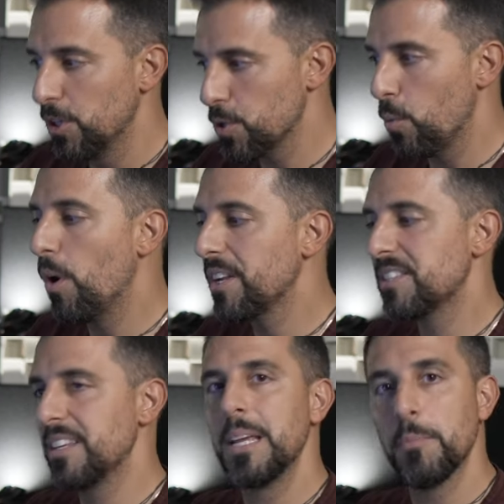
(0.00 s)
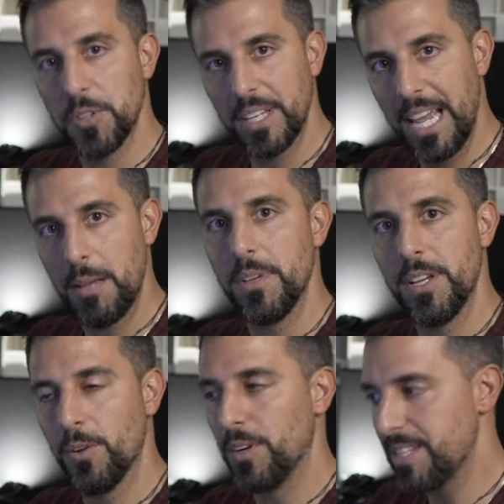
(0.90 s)
So what is the name of the game
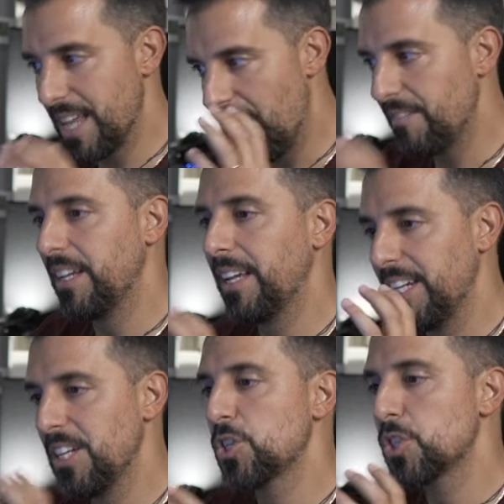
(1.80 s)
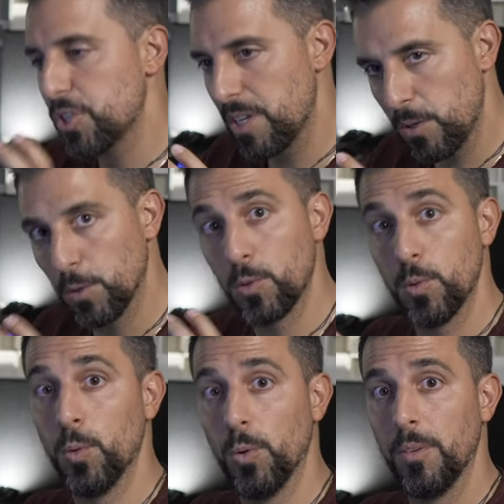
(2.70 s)
here? Is having each single
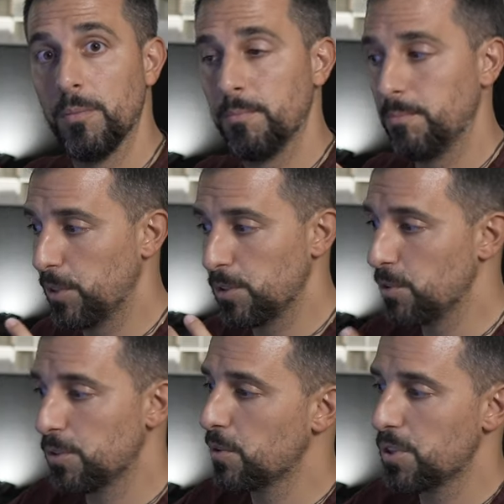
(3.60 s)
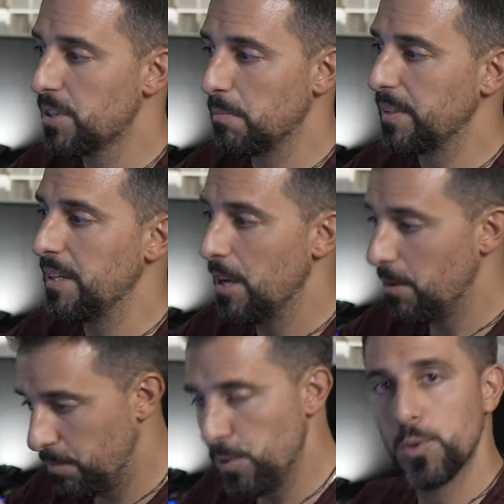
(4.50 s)
tool, because those are simply
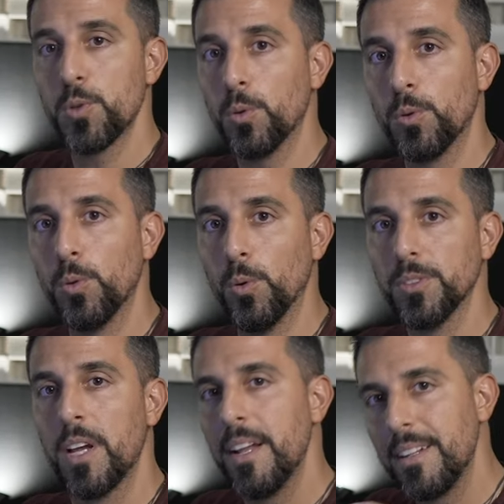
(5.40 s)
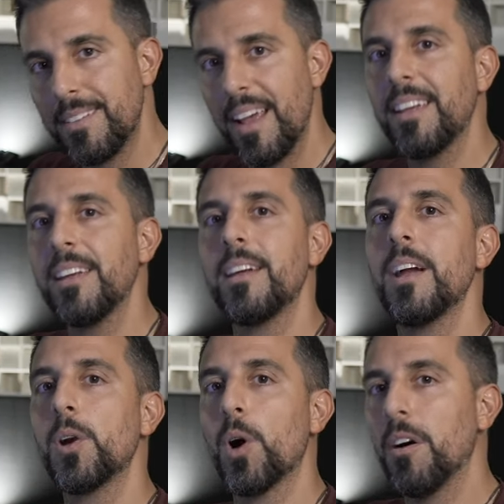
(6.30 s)
musical tools, taking
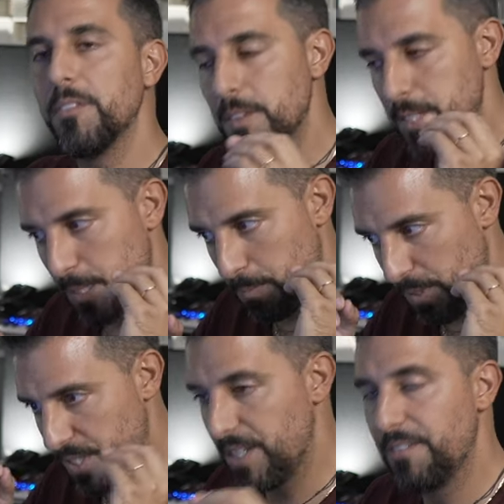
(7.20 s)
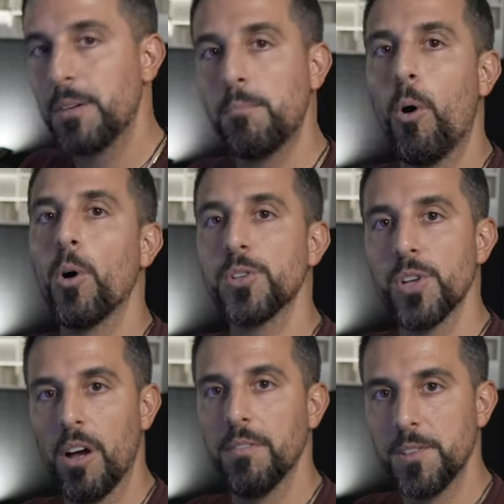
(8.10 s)
care of specific parts
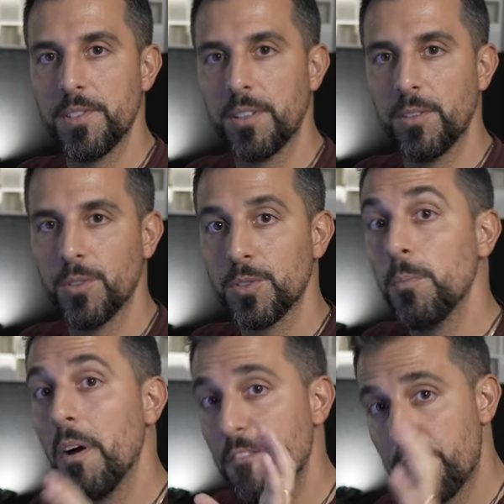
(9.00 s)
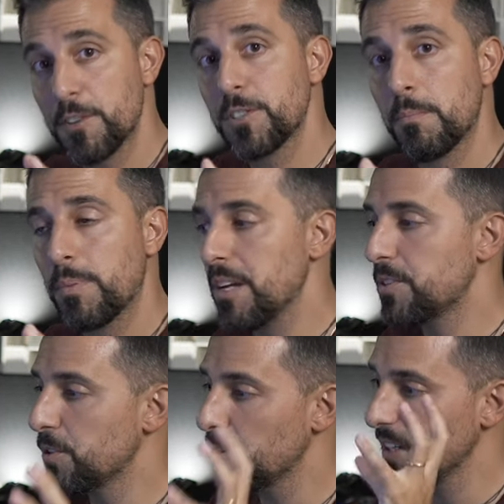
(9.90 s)
of the signal. So my first
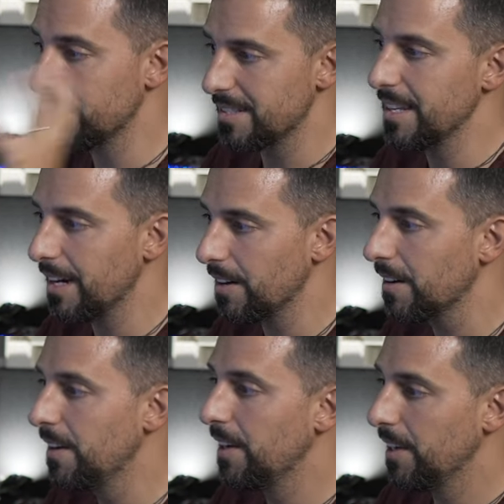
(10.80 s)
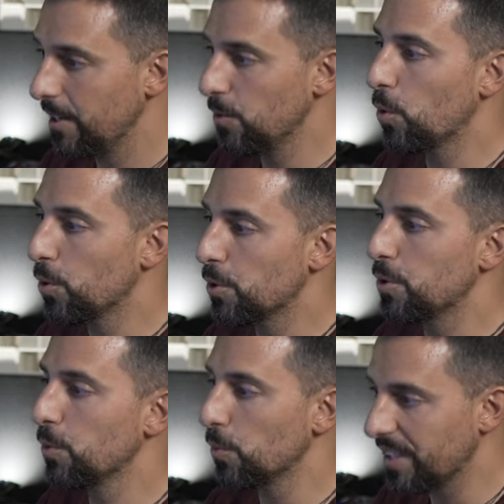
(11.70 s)
compressor, it's there in order
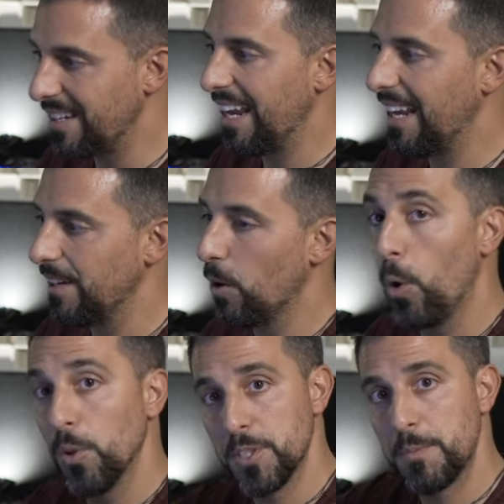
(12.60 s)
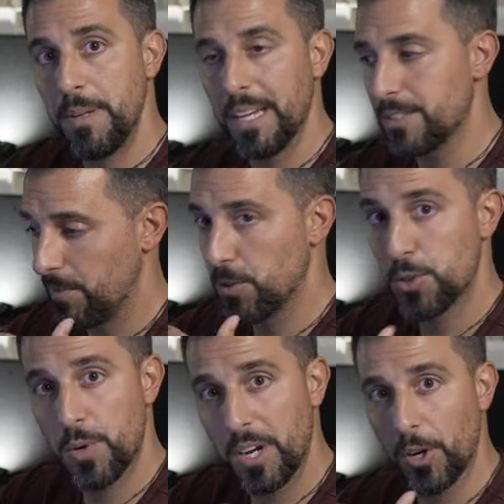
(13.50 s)
to retain all these picks to
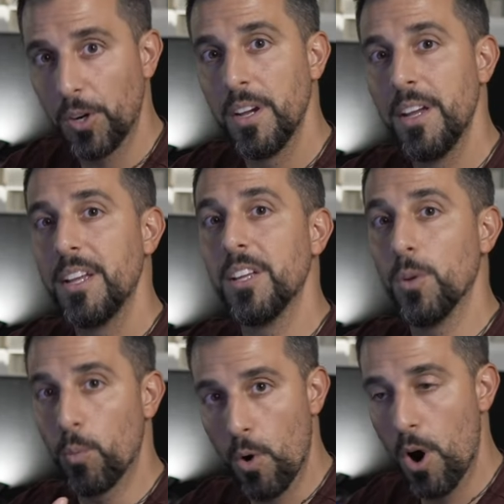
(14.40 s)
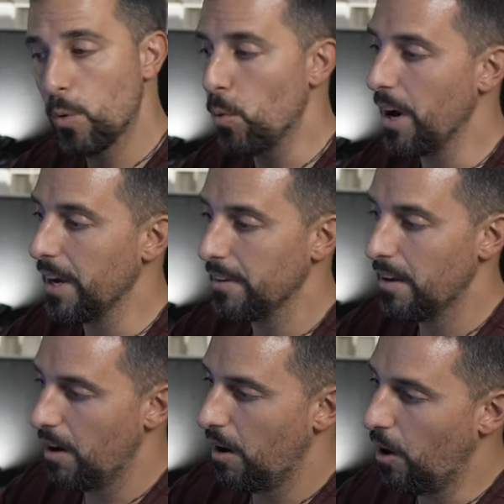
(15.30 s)
trigger in the wrong way
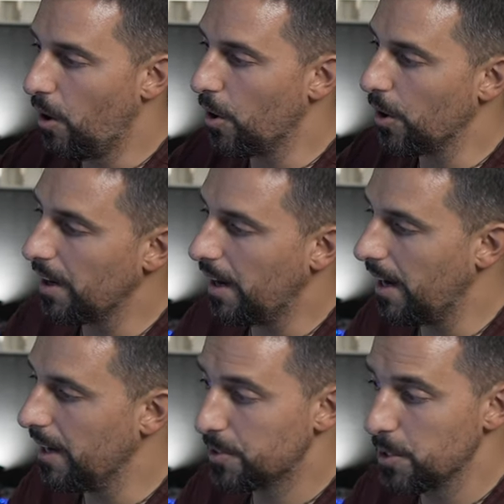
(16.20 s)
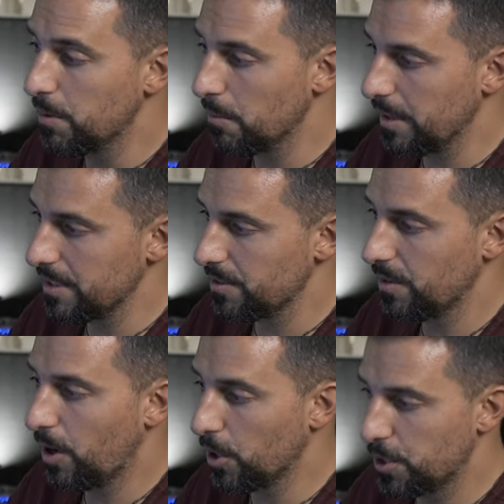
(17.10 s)
our uh, tube compressor.
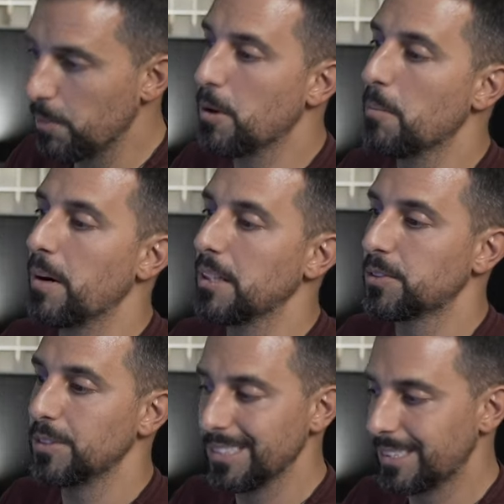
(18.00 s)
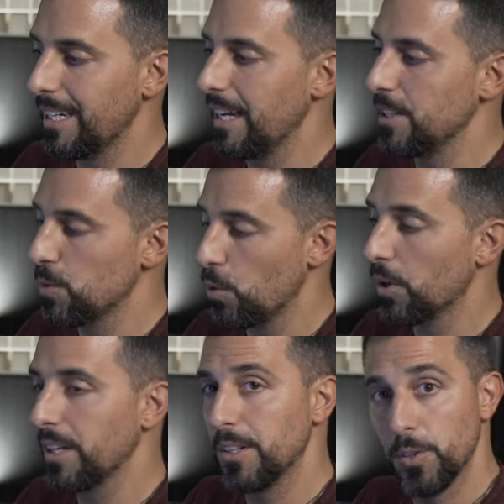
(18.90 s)
Our tube compressor instead is
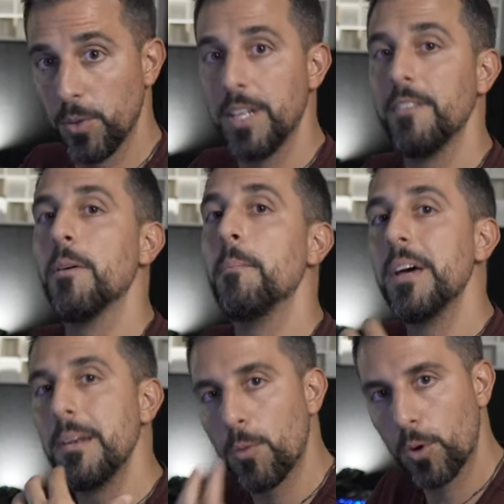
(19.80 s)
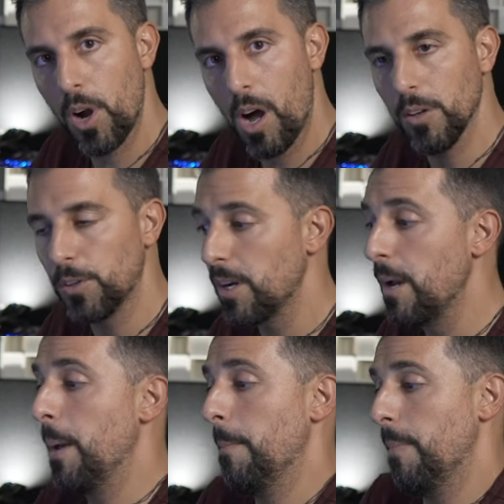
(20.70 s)
working to give a bit more color,
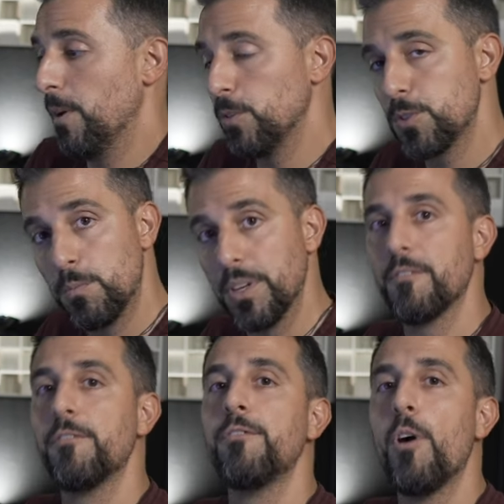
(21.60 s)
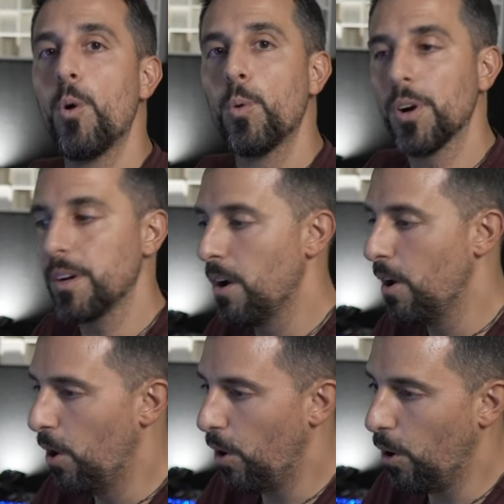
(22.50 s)
but also bring forward
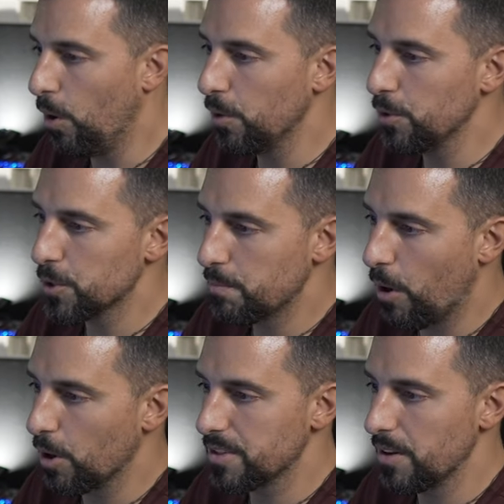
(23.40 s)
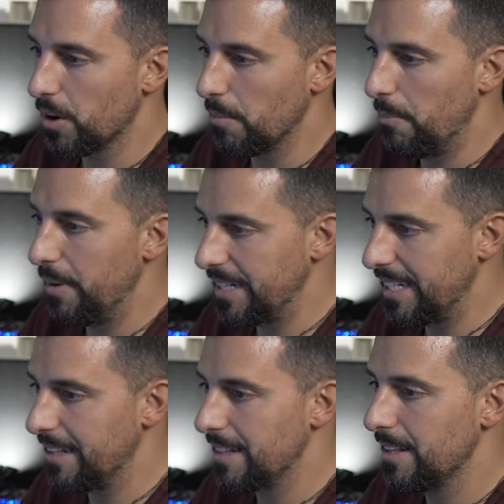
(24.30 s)
all those parts that are
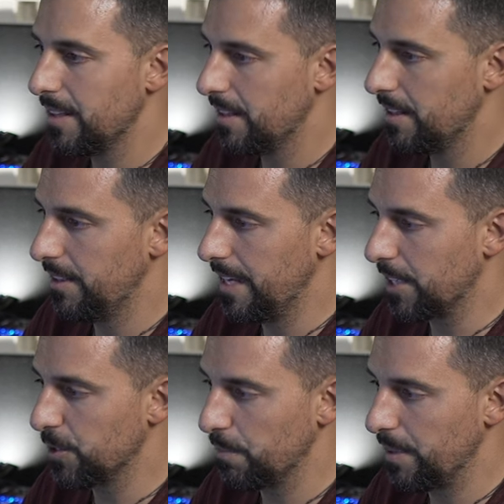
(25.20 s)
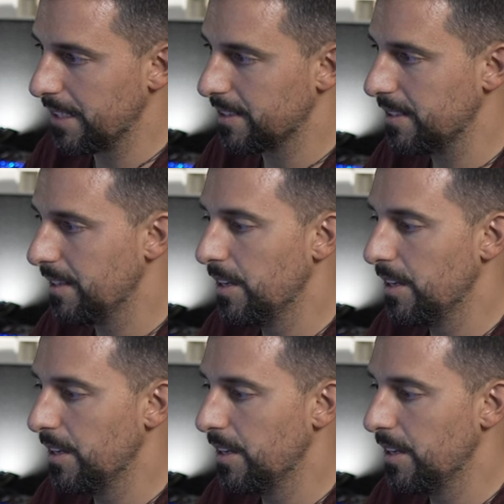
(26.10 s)
beneath the actual picks.